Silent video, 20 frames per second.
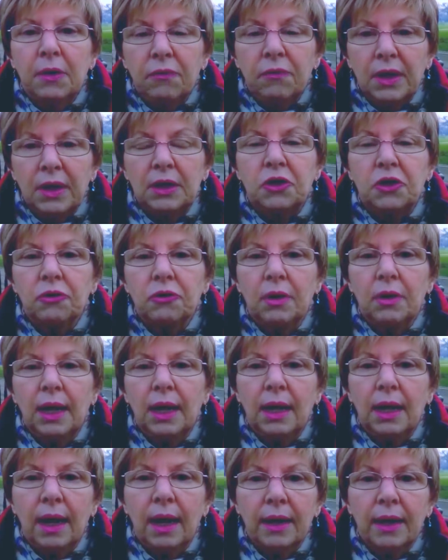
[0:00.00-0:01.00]
But
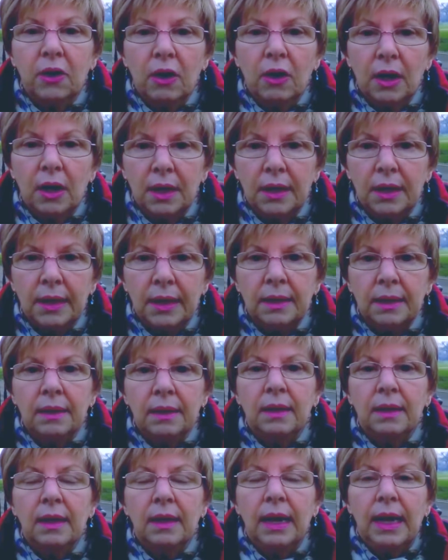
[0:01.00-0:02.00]
eventually I got
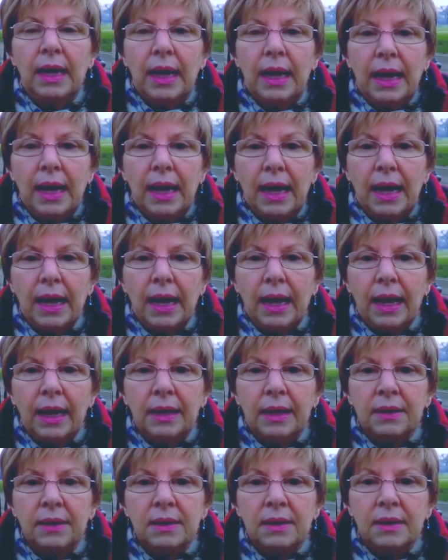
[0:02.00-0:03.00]
in,
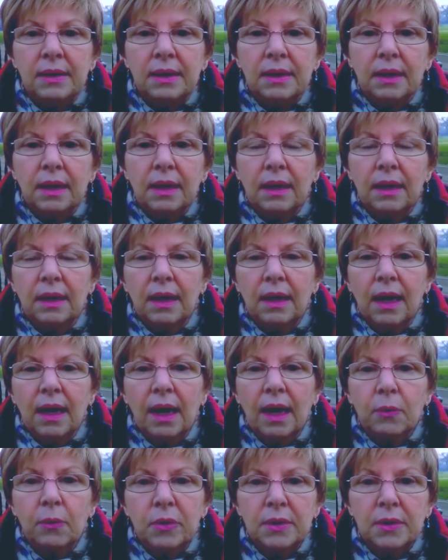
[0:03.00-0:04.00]
and
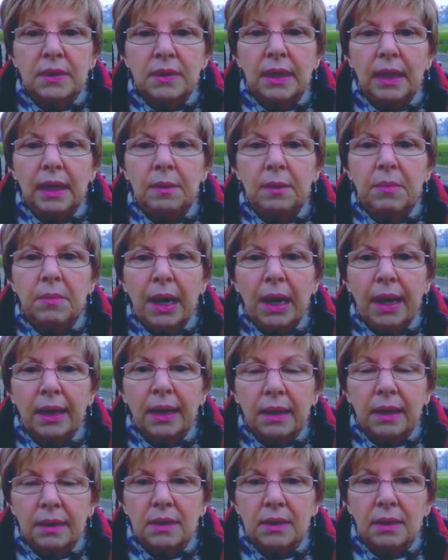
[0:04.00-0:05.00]
I was seen
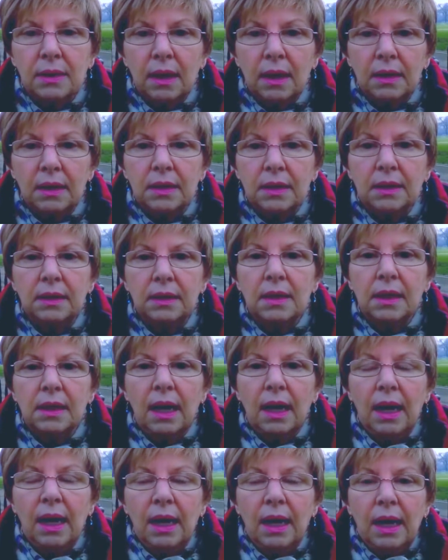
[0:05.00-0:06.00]
by a
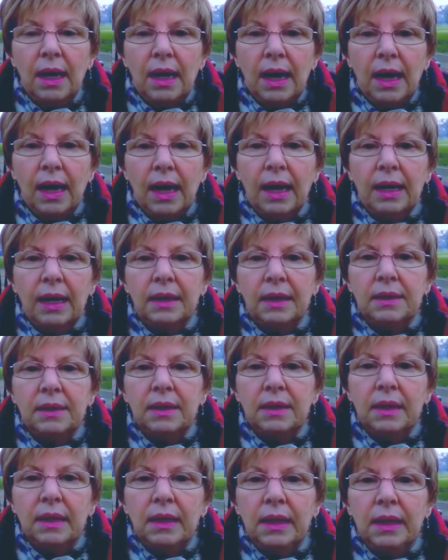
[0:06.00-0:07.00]
consultant,
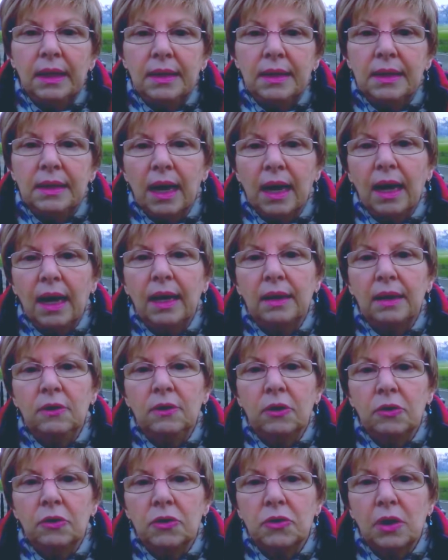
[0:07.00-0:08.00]
and he
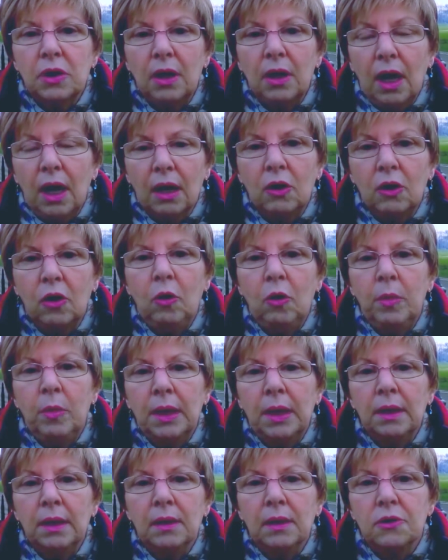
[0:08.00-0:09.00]
diagnosed
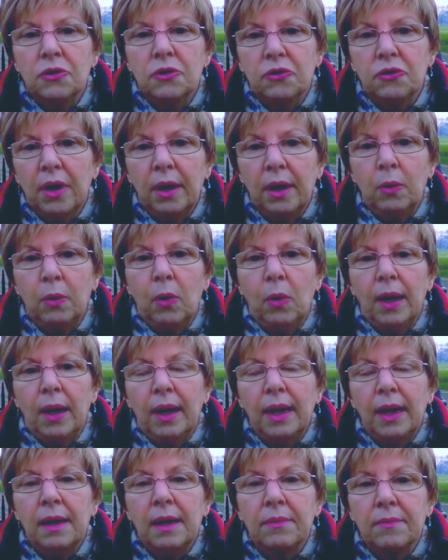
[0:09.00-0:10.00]
glaucoma straight
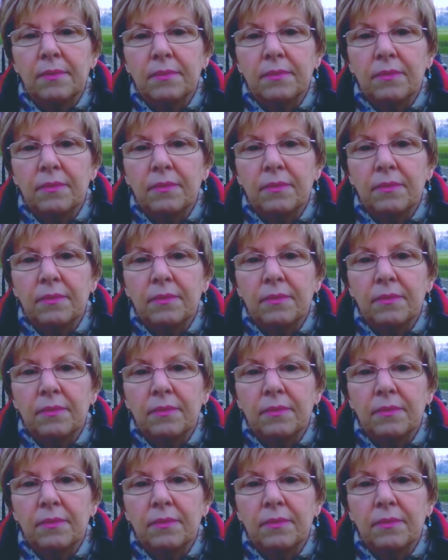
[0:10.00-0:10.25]
away.